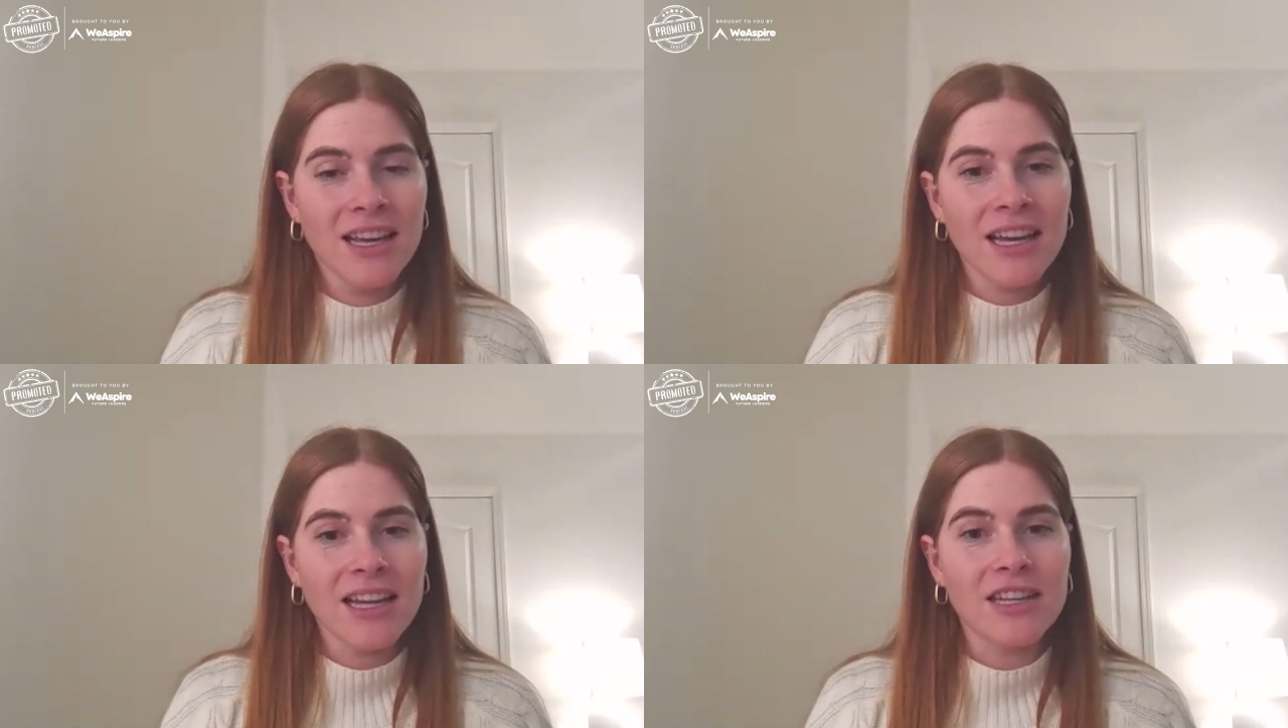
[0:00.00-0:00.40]

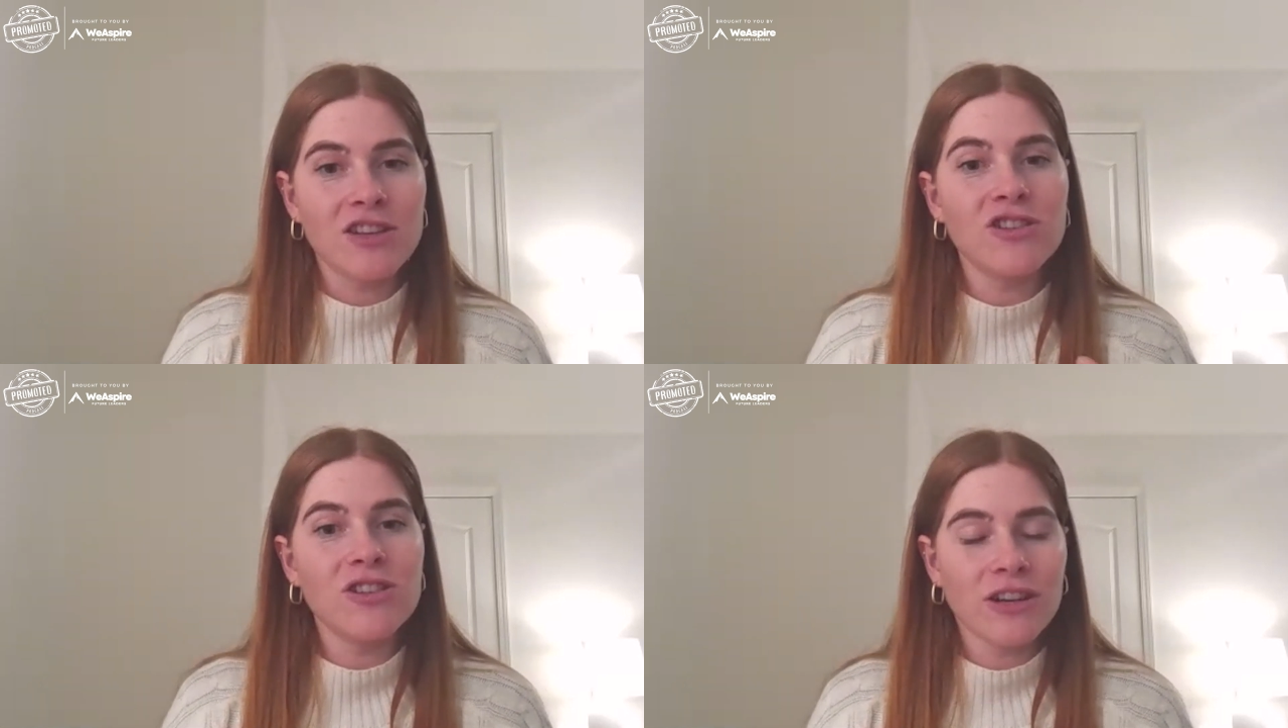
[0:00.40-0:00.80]
And
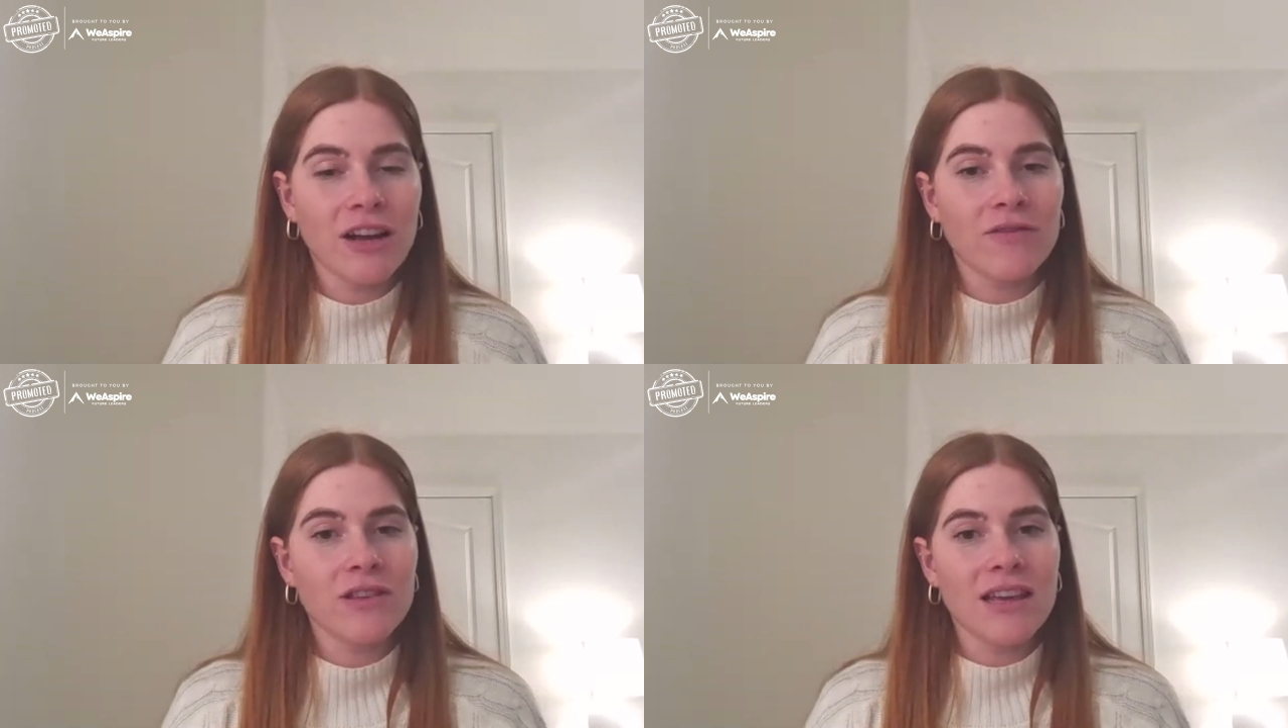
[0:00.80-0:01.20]
you don't
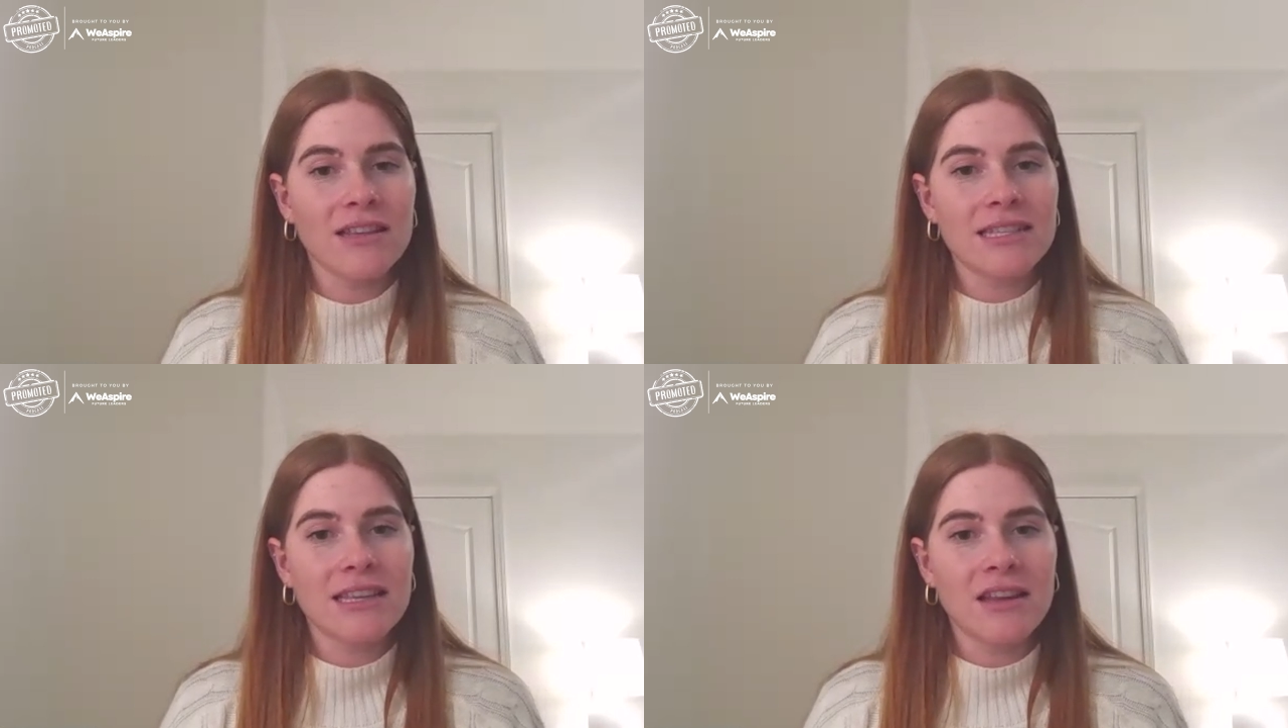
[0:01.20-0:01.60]
have to then
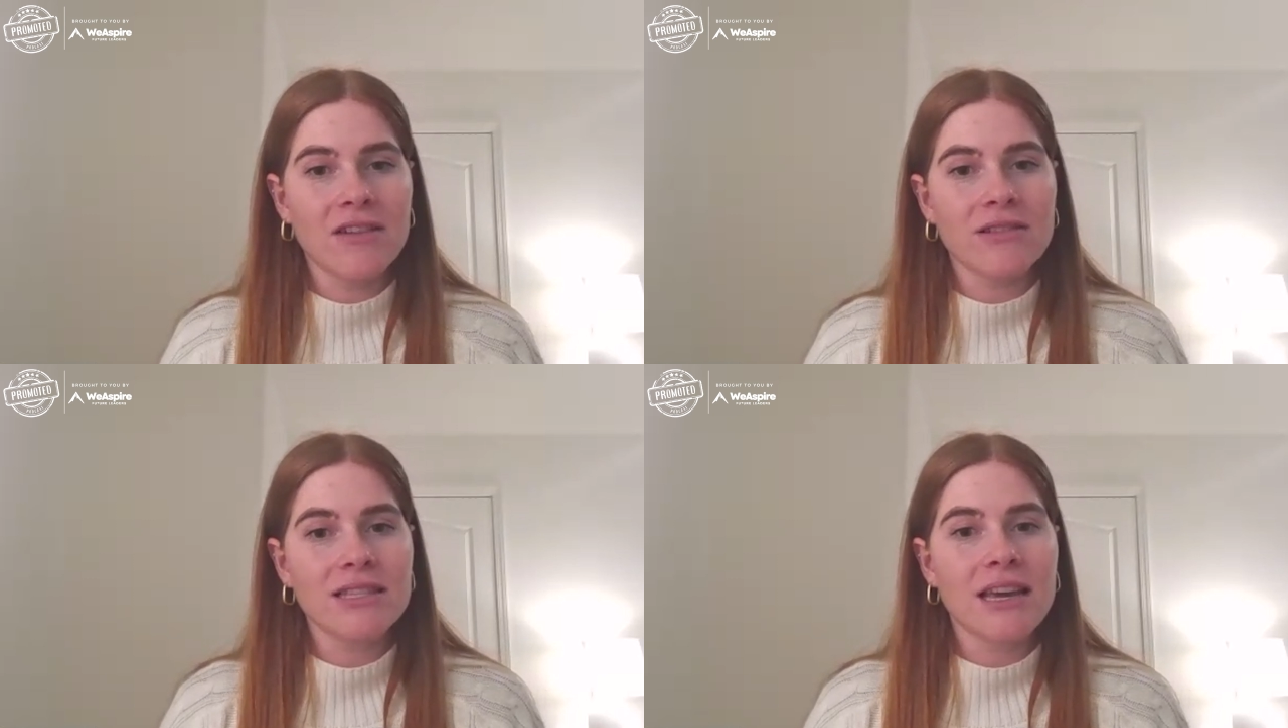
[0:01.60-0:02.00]
sit there
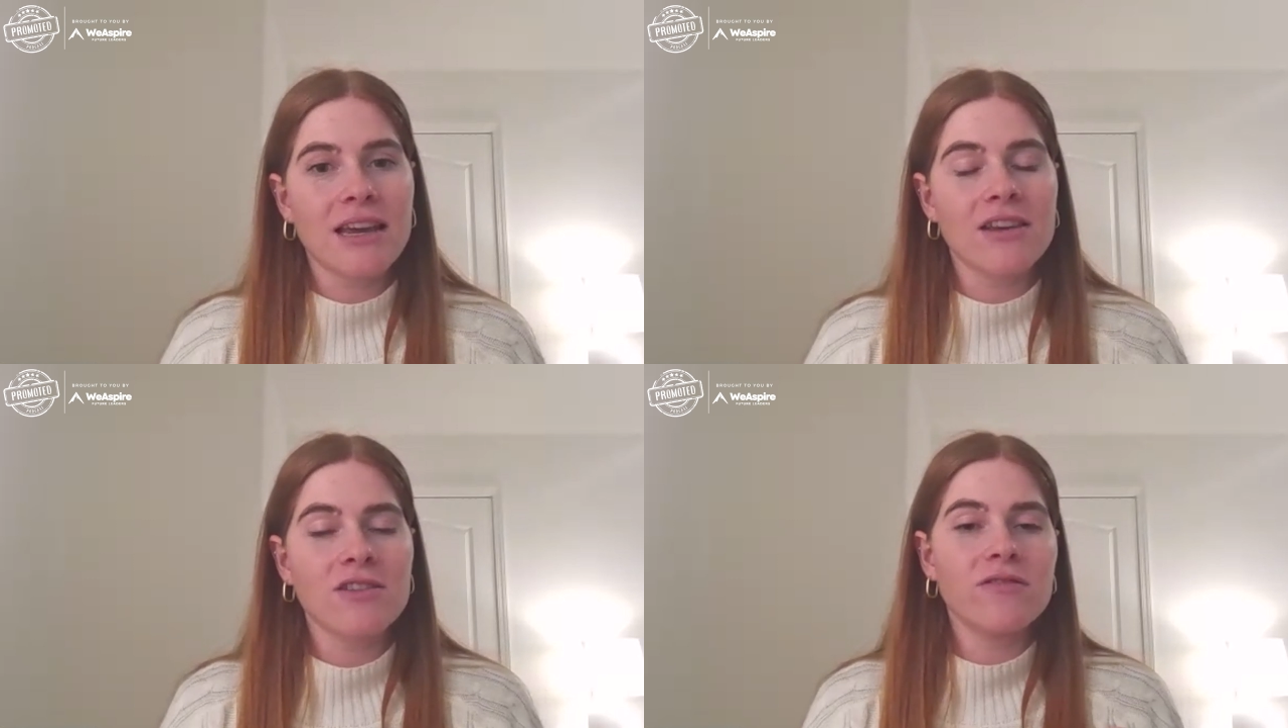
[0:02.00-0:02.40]
and say,
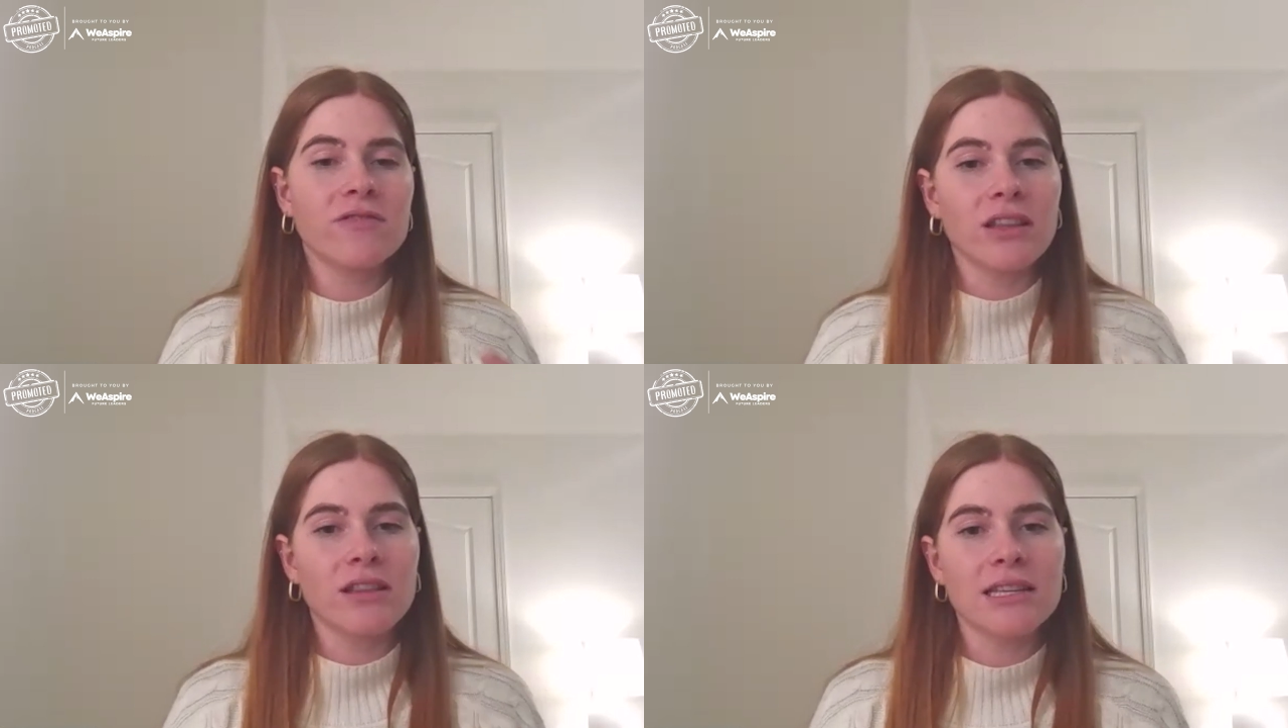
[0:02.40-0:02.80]
You've
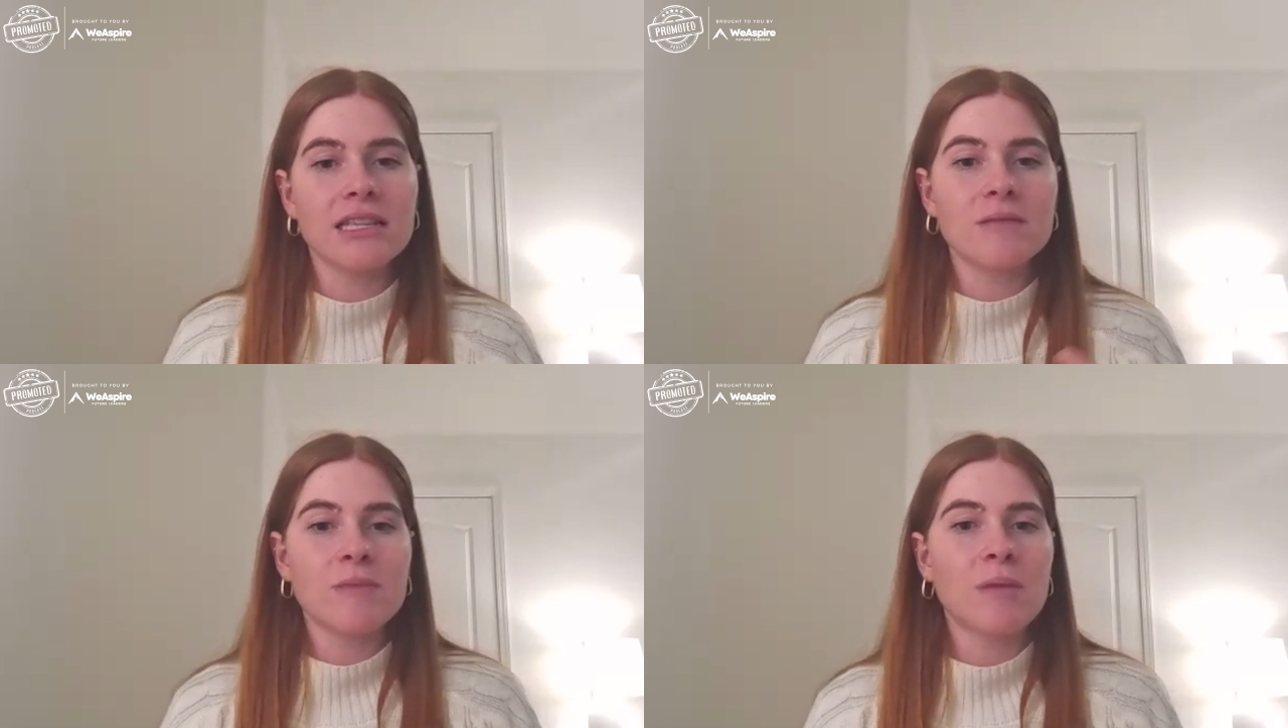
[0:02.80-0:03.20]
done this.
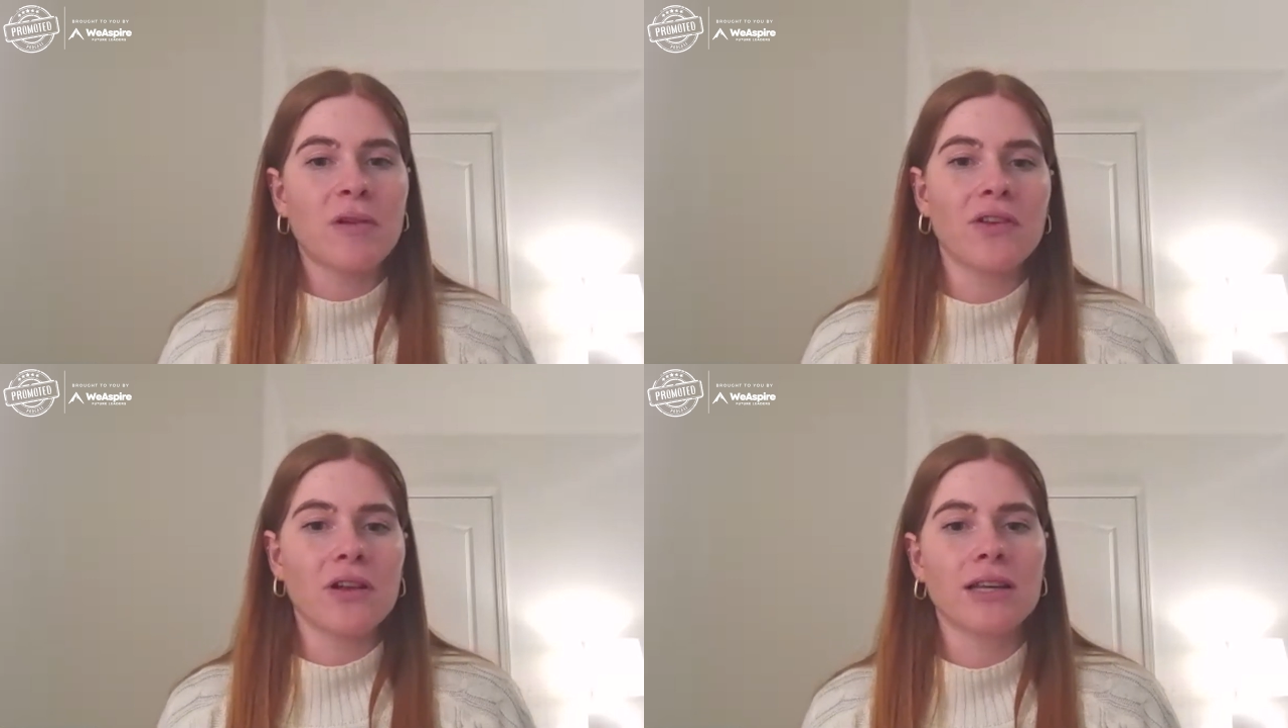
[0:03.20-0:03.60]
It's made me
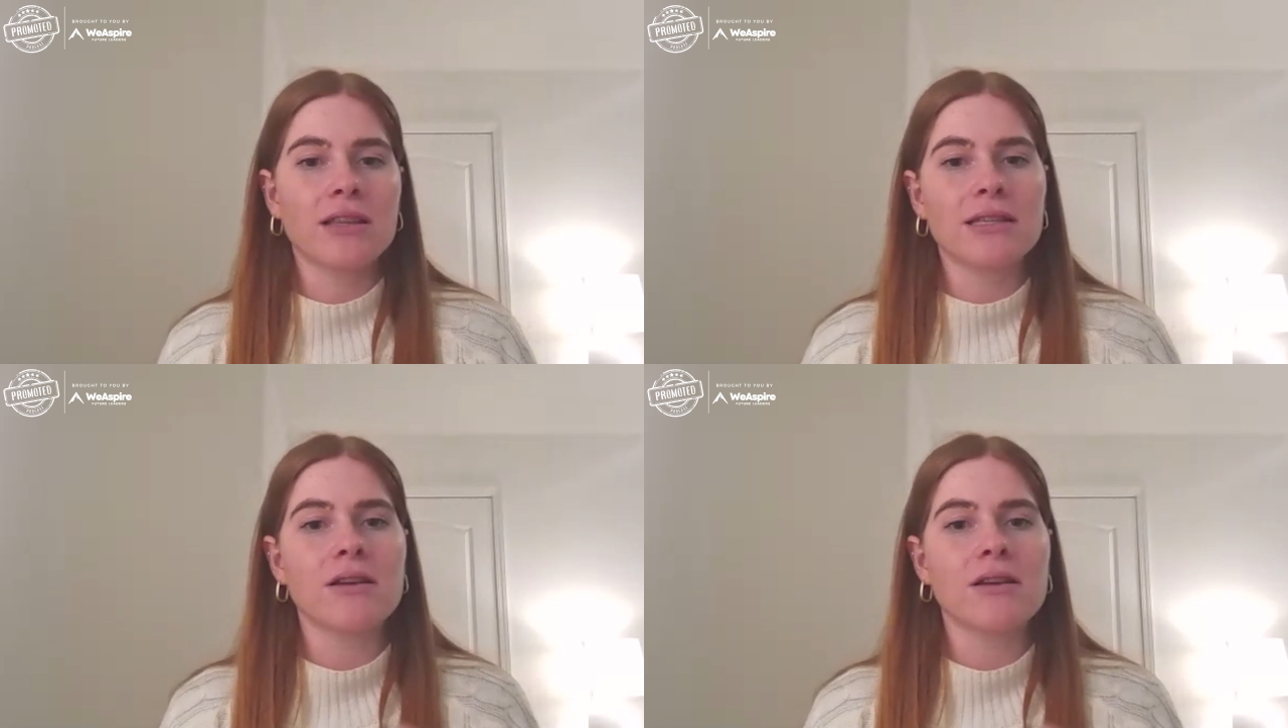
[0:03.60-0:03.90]
feel like this.